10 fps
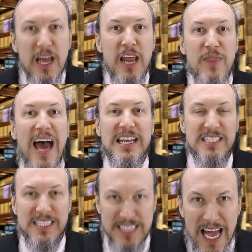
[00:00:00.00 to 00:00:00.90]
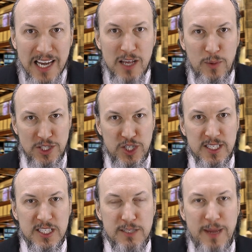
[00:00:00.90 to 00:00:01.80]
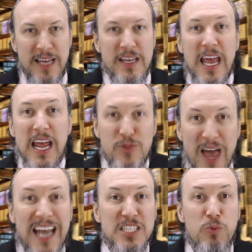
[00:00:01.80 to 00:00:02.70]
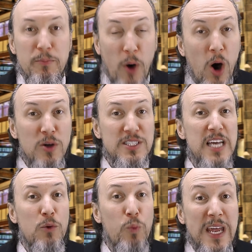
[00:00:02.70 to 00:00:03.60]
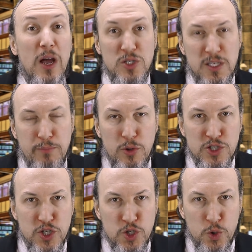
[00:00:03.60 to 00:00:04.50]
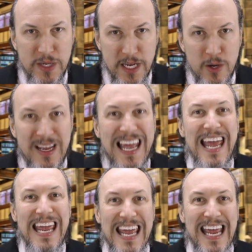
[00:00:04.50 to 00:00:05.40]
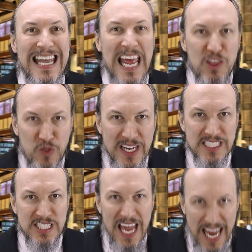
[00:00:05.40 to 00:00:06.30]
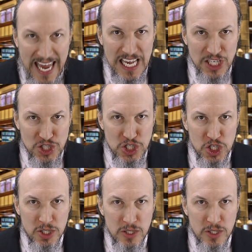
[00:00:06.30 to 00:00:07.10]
And that is exactly what Jesus meant. And that is what Paul said we are supposed to do here in this age.